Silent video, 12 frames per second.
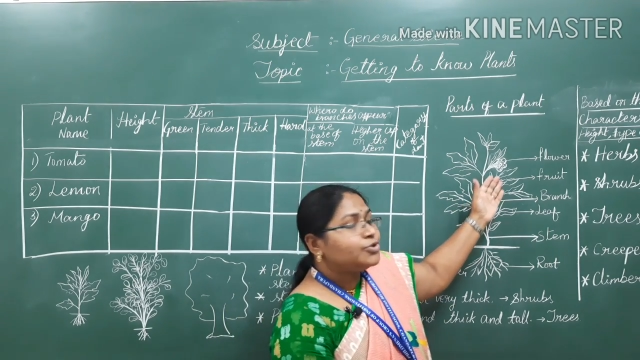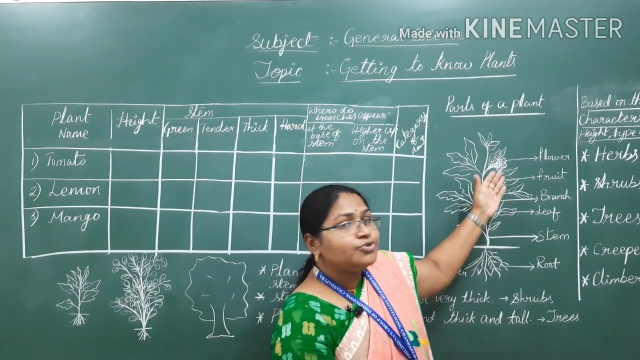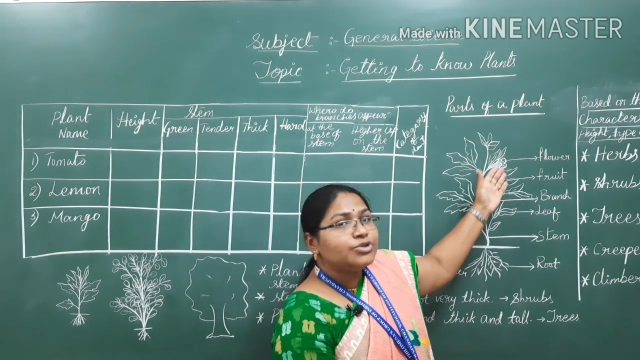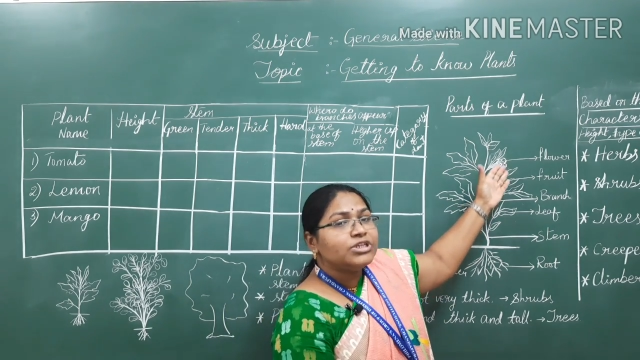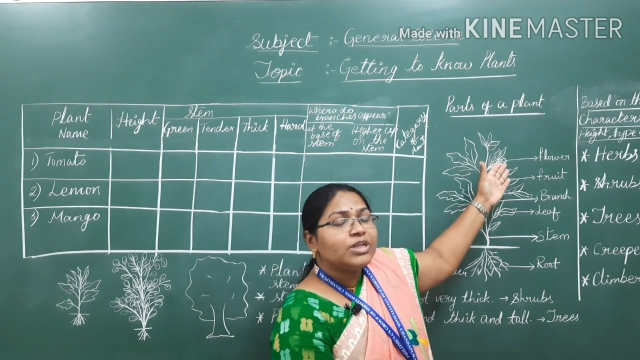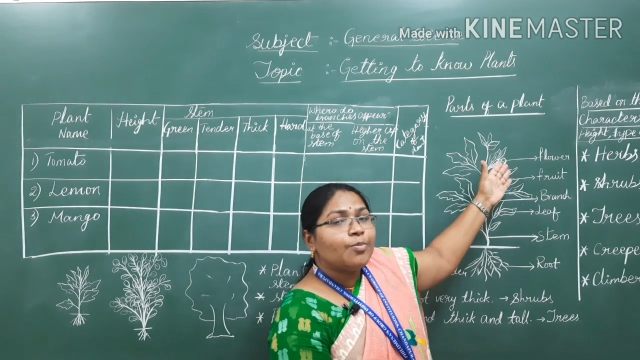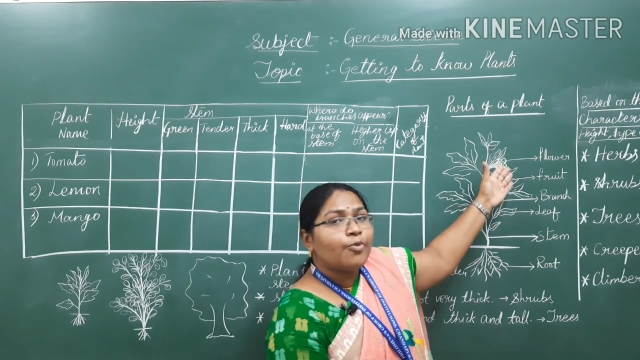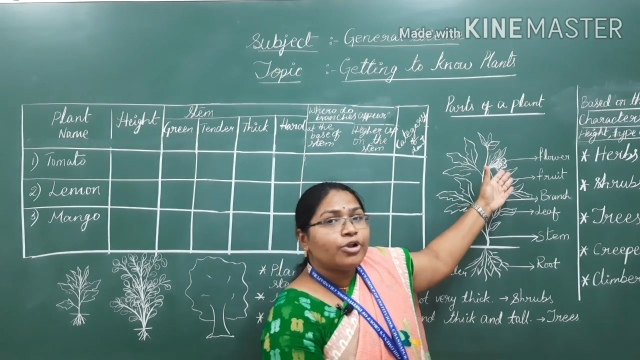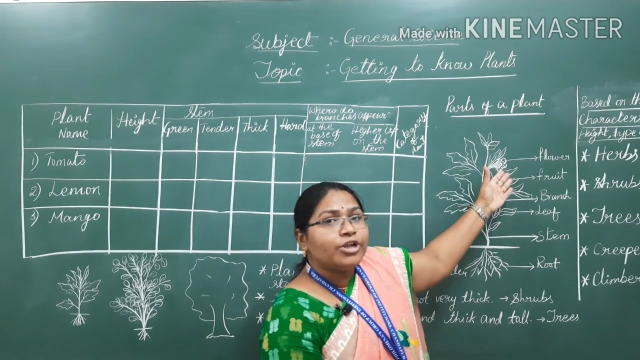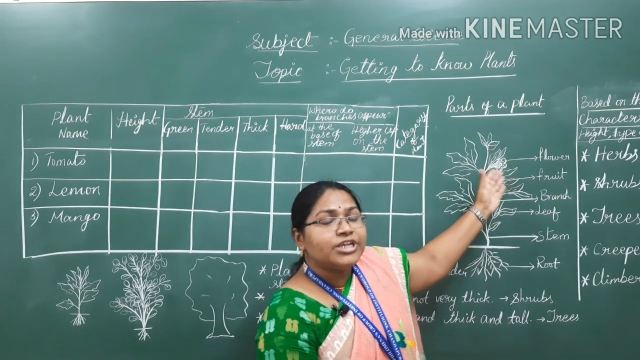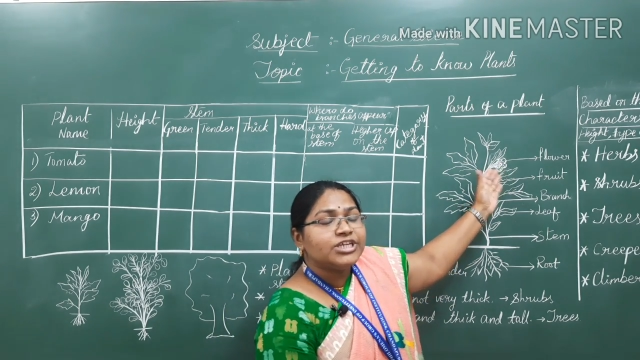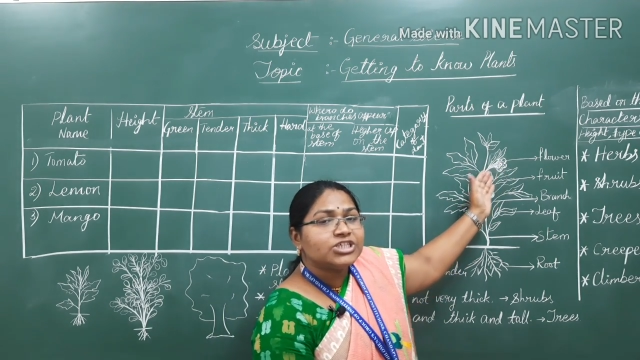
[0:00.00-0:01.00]
during the
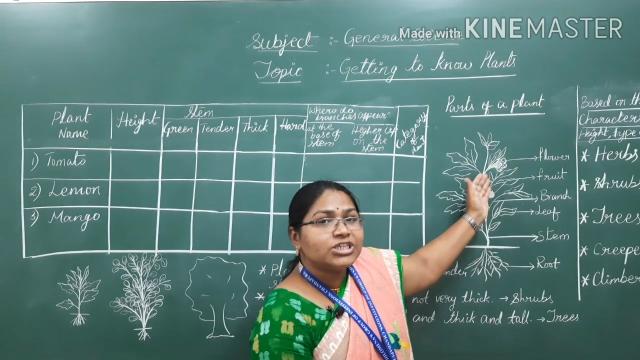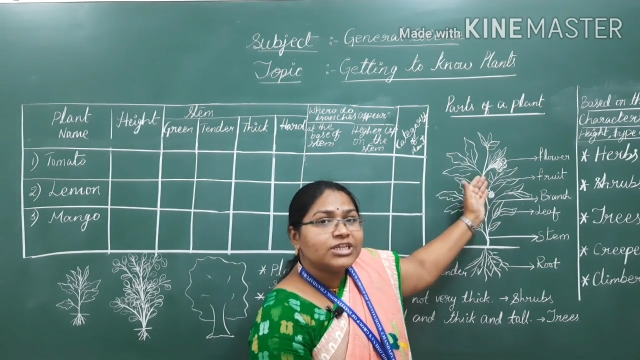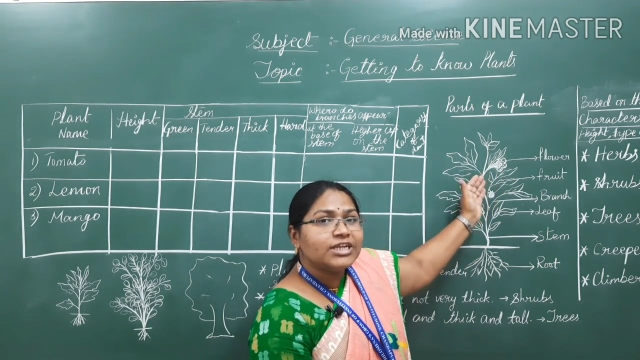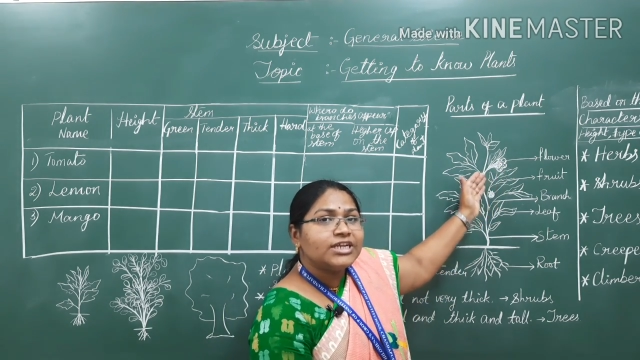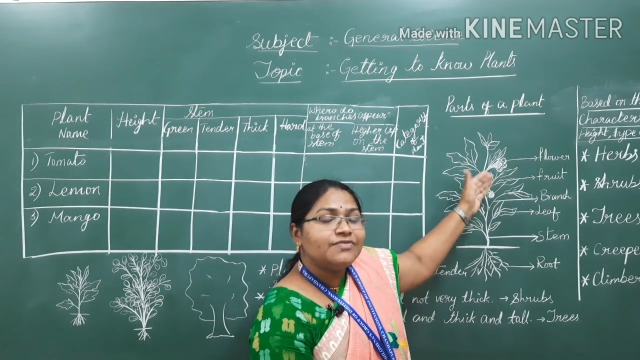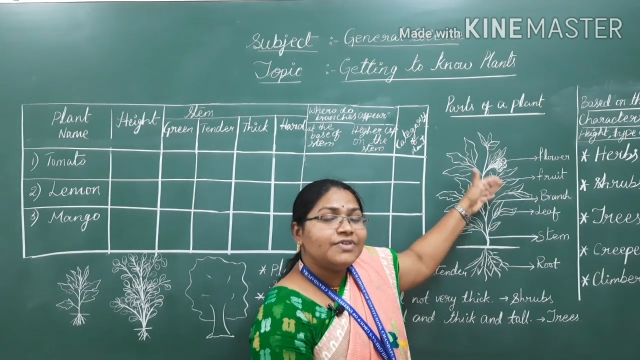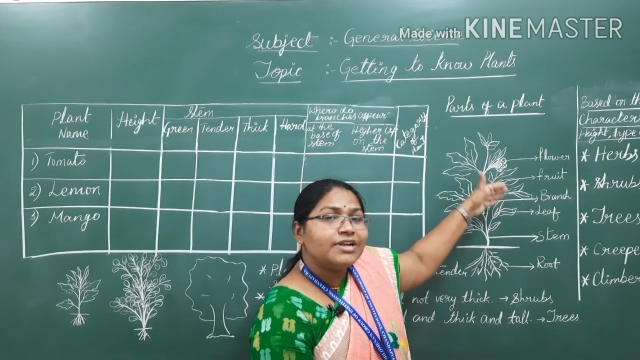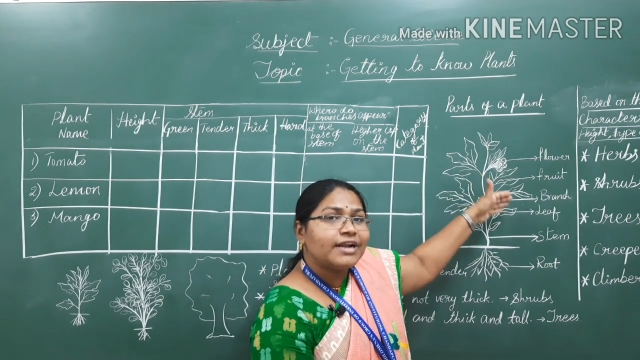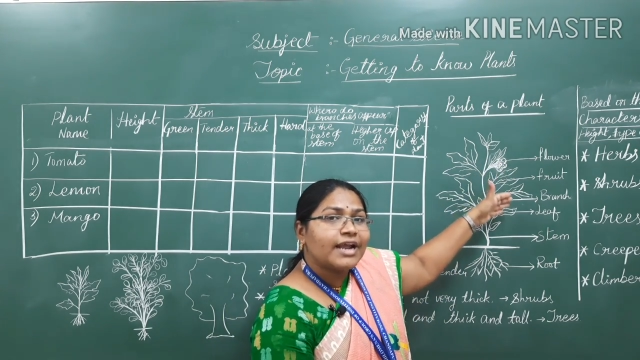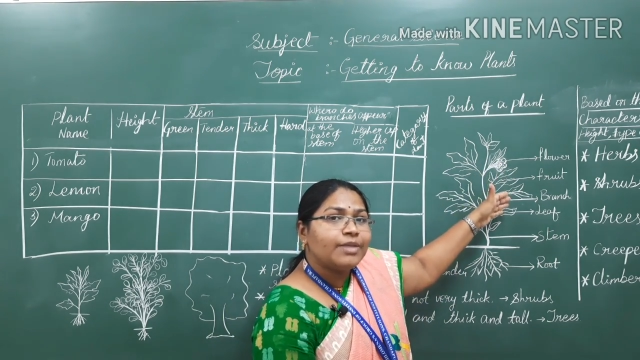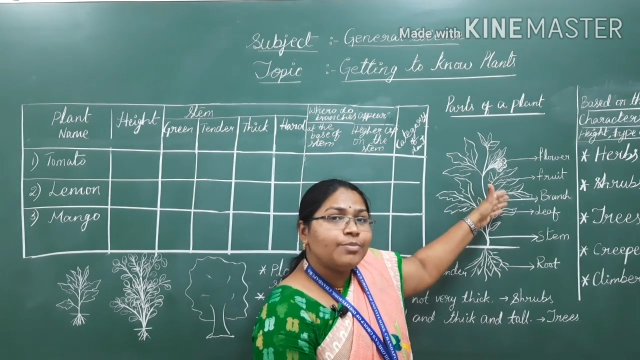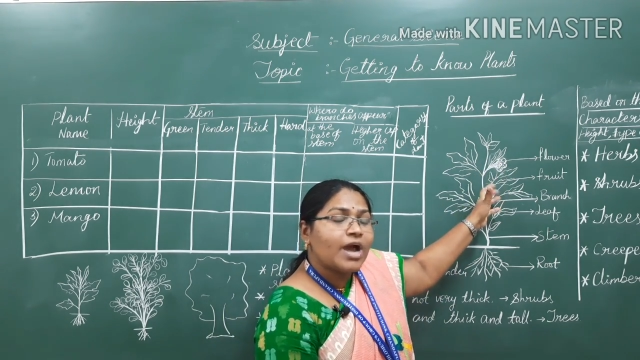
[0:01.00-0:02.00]
pollination it will
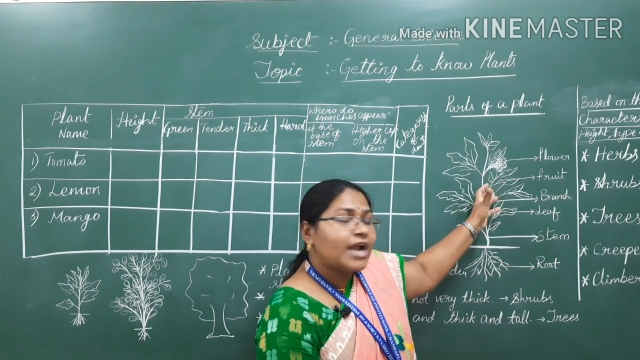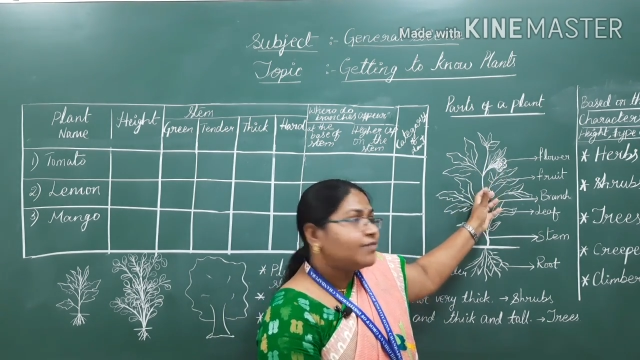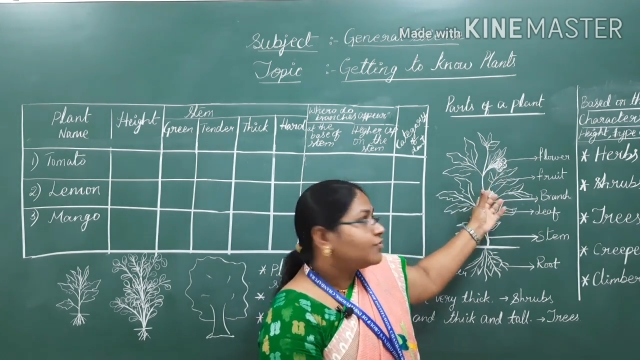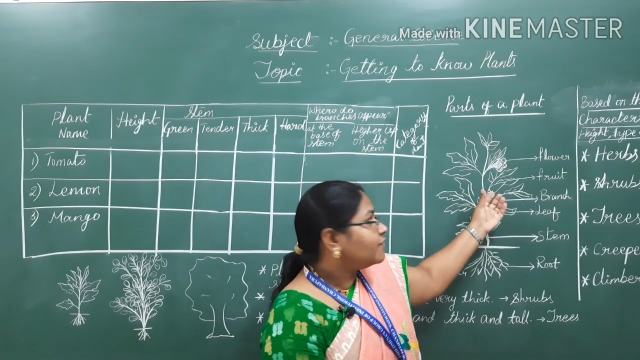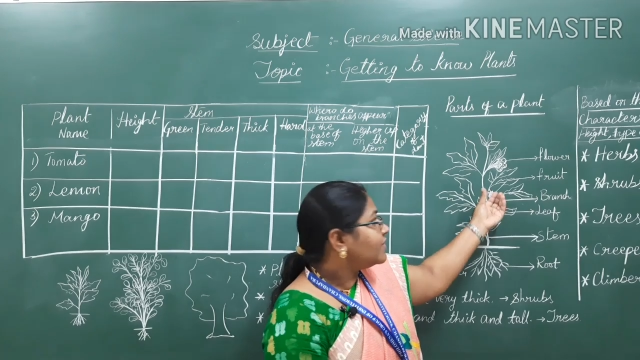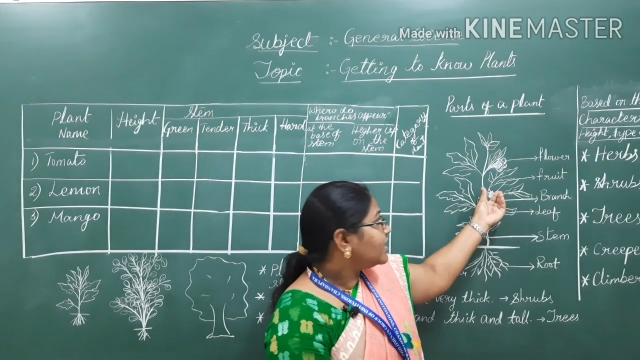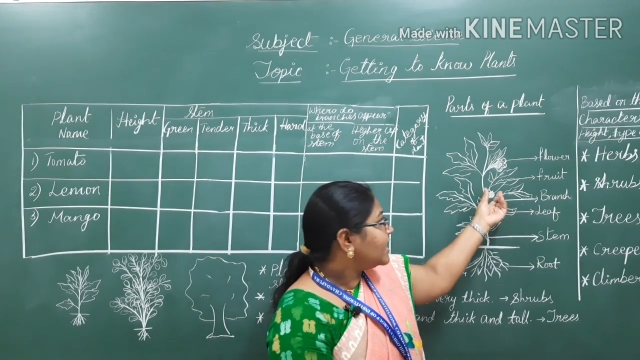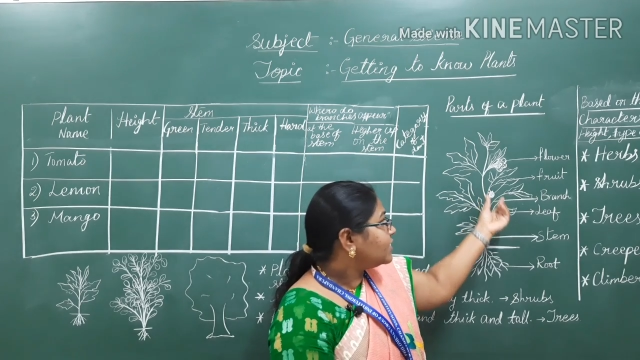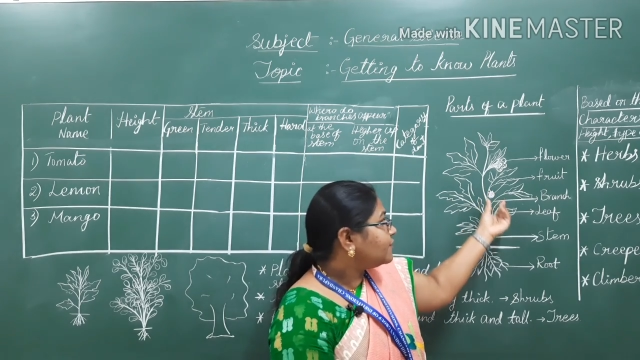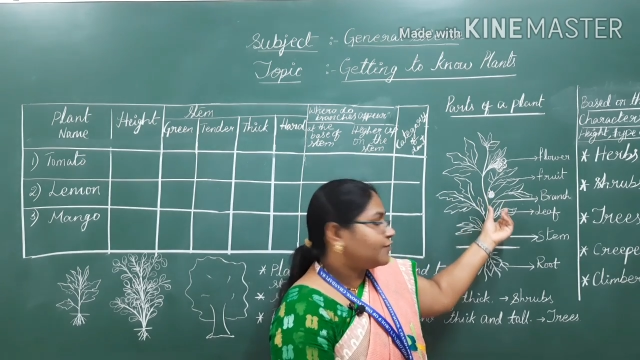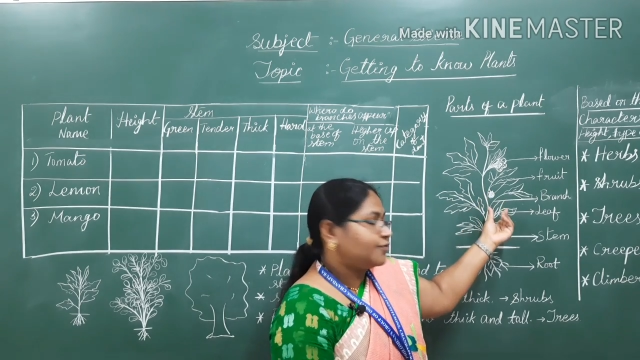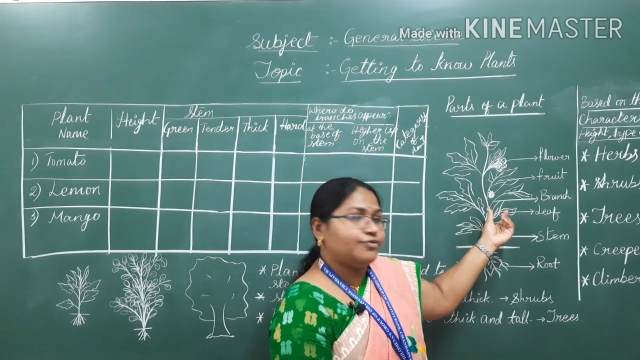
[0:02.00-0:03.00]
ripe, and we will
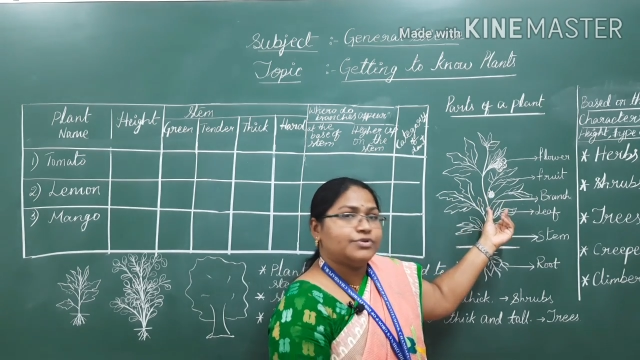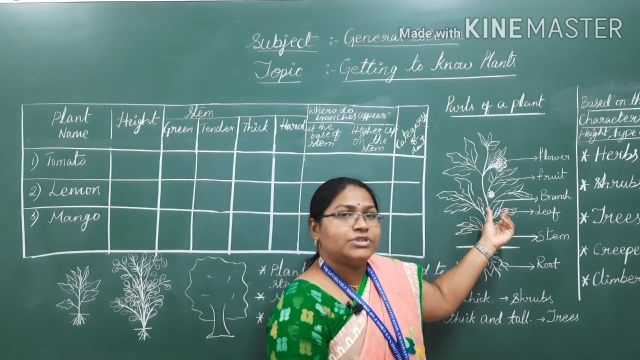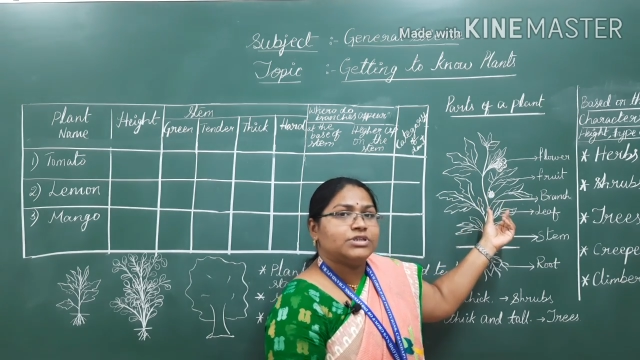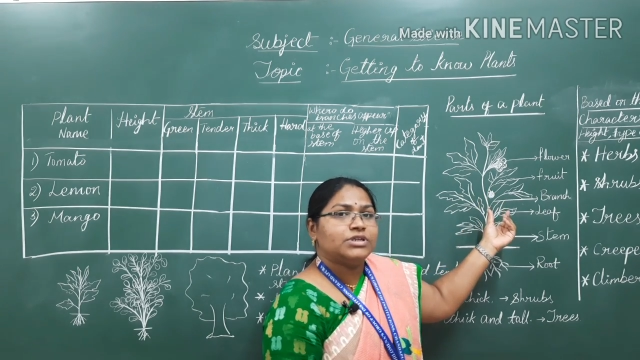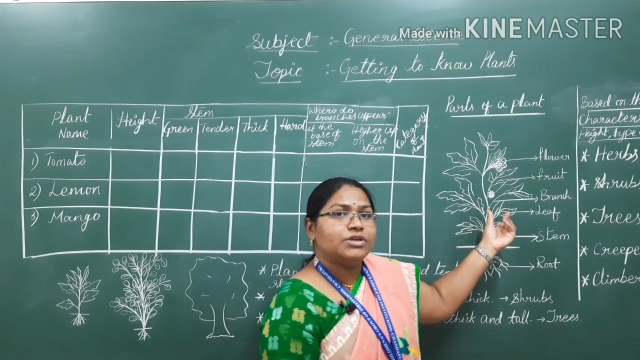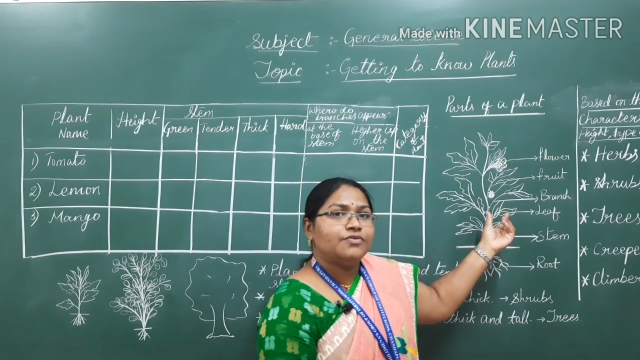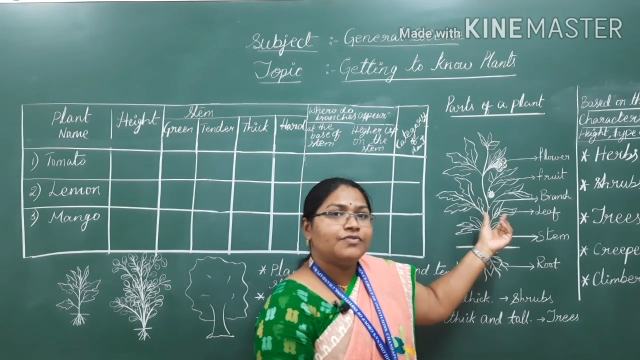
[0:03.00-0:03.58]
get fruits.